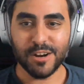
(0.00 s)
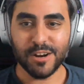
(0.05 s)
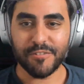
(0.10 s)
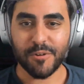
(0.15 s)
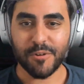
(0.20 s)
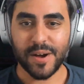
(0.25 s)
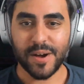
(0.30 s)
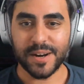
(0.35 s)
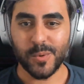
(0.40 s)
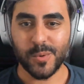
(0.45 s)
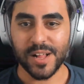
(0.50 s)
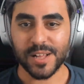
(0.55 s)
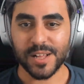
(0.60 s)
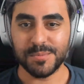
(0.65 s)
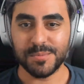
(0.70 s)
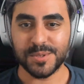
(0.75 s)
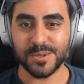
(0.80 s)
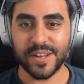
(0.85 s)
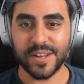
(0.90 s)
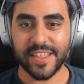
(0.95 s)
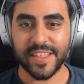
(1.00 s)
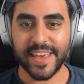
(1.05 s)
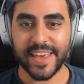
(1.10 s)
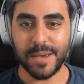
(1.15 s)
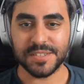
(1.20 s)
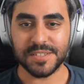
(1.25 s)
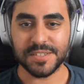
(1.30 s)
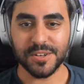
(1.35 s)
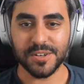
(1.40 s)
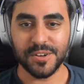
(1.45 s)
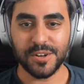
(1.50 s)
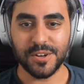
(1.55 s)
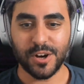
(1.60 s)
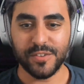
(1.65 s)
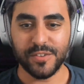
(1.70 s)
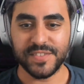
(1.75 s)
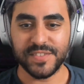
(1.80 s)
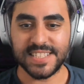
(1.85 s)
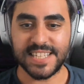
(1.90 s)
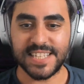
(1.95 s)
Hello, everyone, and welcome to another episode
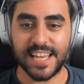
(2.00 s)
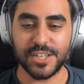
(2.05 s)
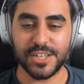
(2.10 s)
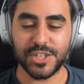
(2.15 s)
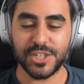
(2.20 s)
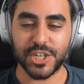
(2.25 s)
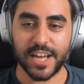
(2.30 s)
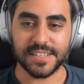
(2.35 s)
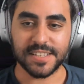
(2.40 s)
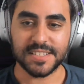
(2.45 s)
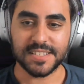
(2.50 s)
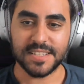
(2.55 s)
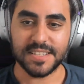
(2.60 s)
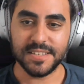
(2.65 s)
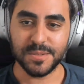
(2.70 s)
of Zen Chats.